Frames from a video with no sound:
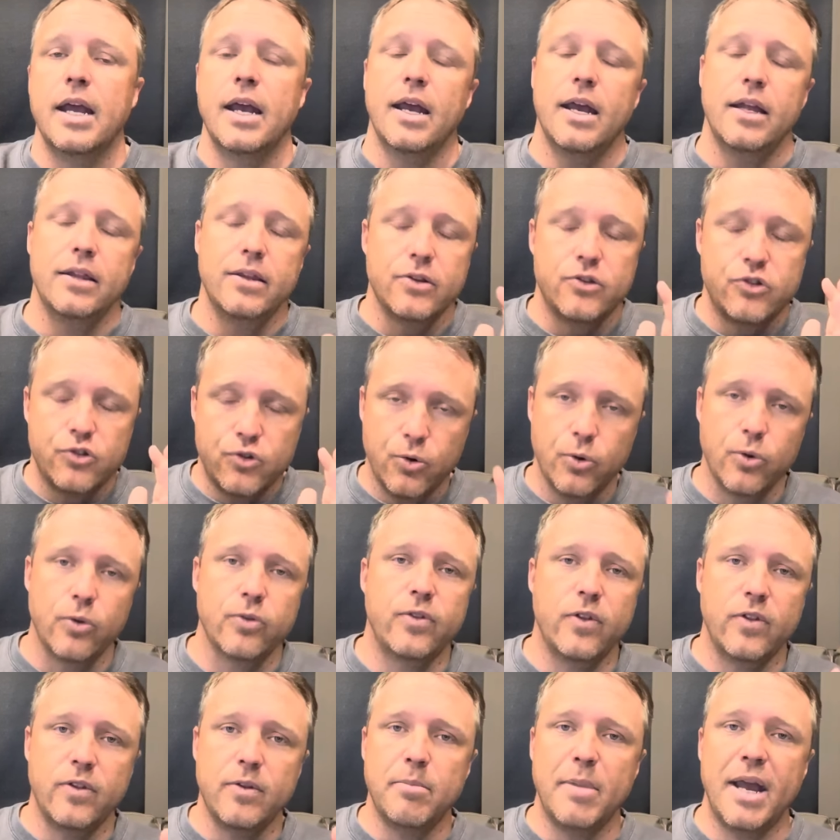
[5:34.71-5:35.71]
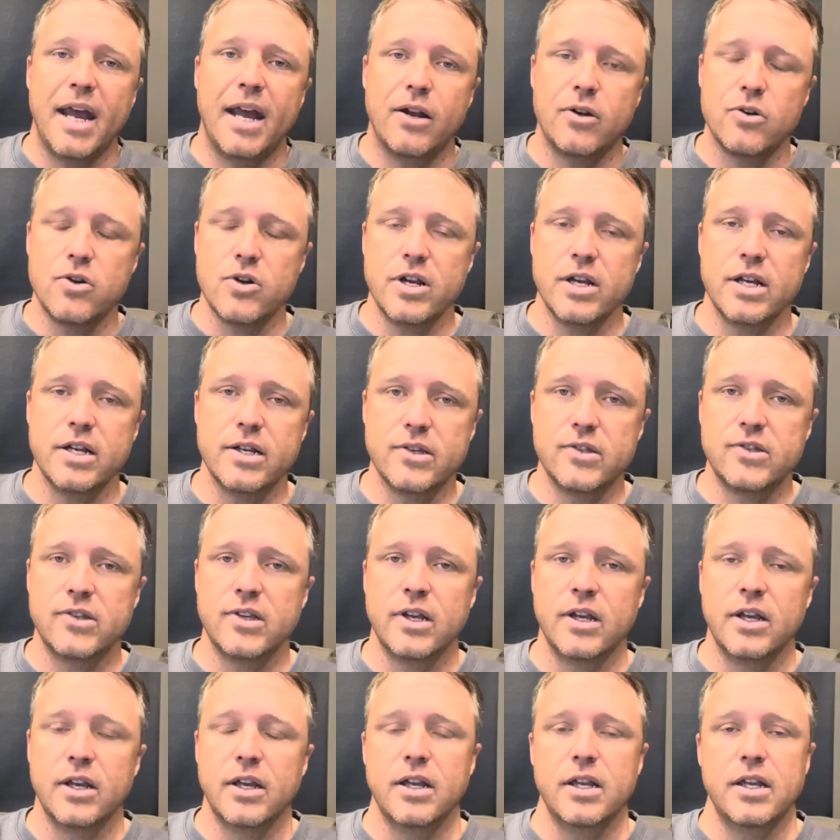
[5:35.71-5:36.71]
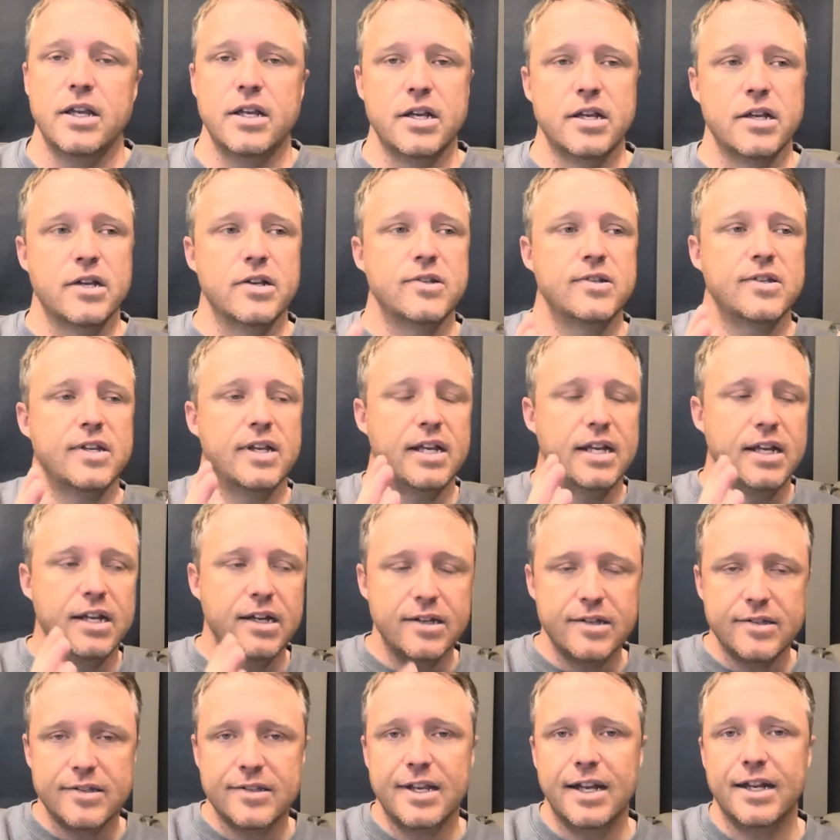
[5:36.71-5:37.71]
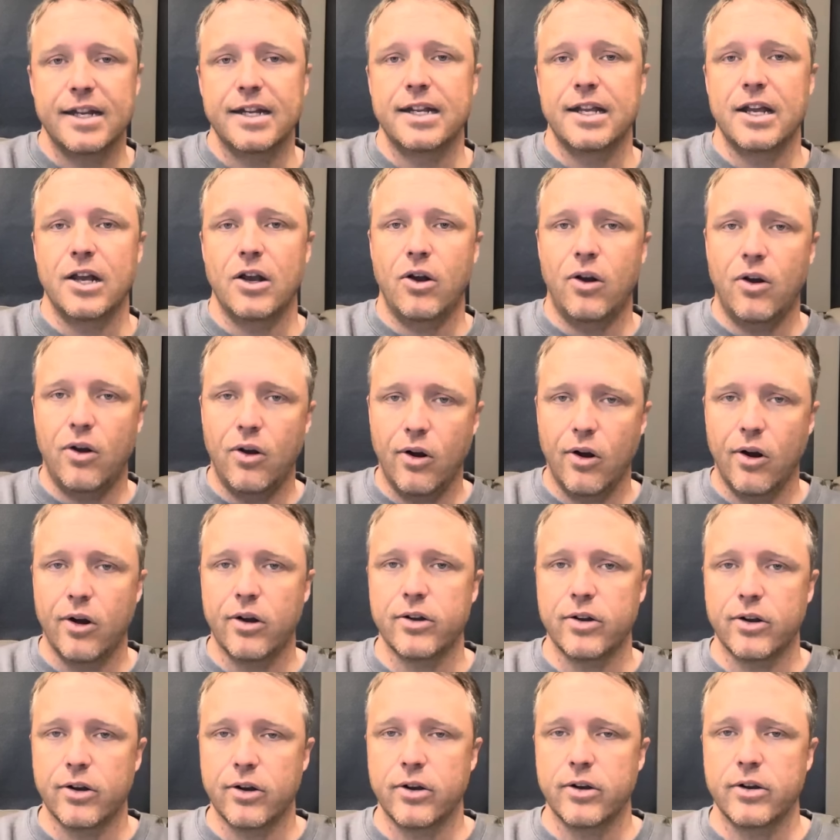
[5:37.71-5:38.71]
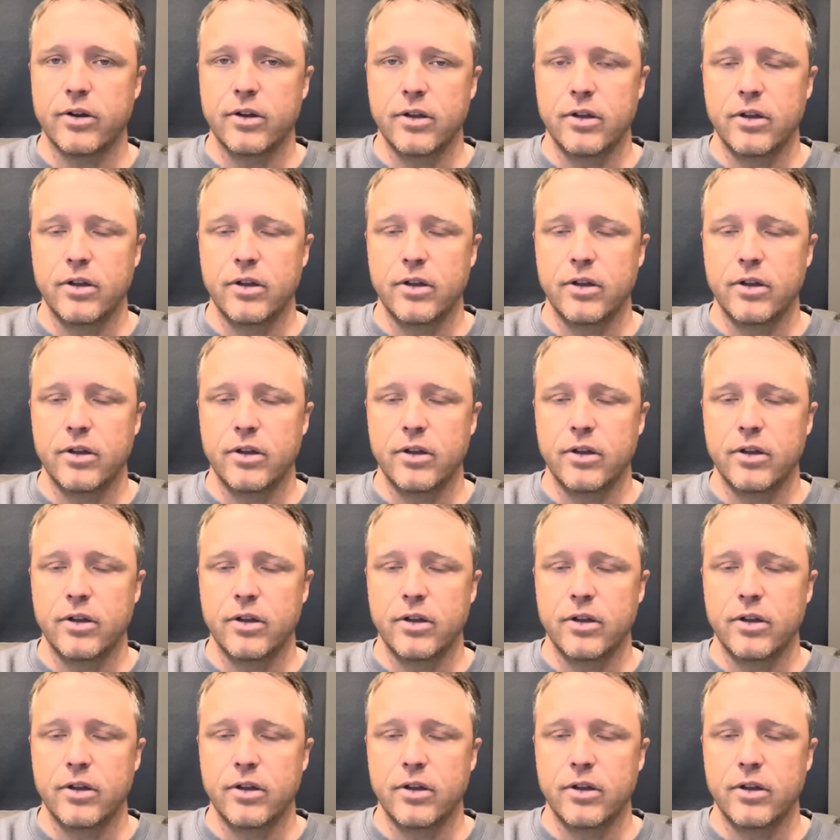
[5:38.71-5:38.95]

And the truth of the matter is, is it is going to get harder